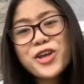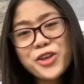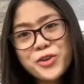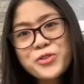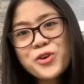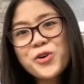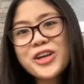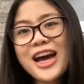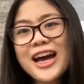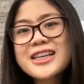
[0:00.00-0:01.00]
You
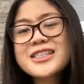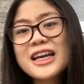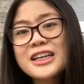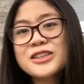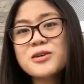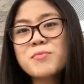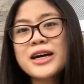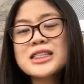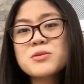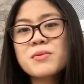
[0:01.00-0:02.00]
know guys, it
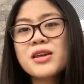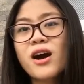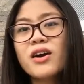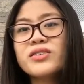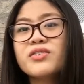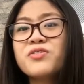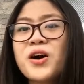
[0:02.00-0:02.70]
reminds me of the